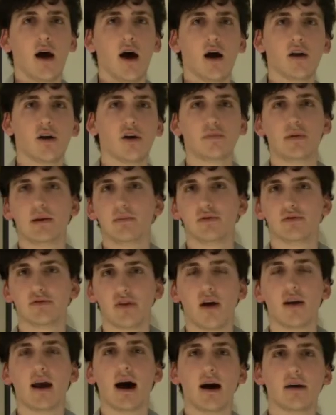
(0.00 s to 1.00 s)
A lot of people
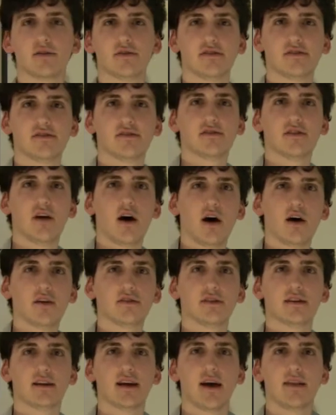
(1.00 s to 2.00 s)
don't know how start
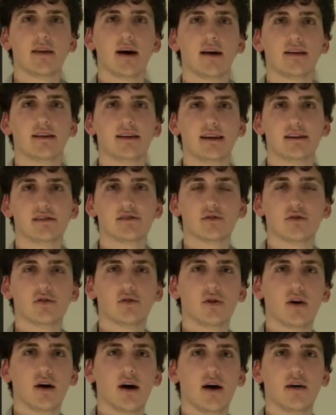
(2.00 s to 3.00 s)
to get that
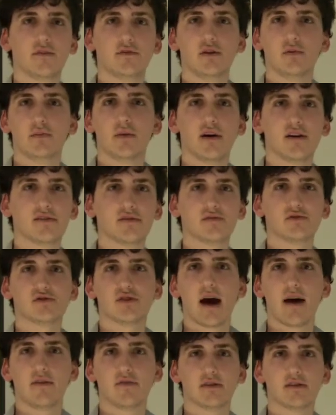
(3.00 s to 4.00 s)
initial few bursts of
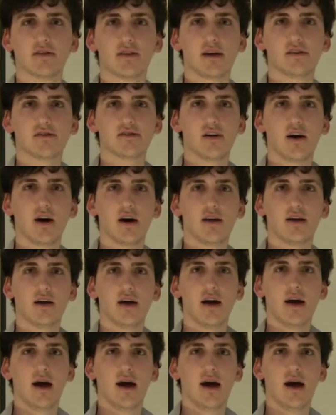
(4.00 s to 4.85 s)
traffic to their site,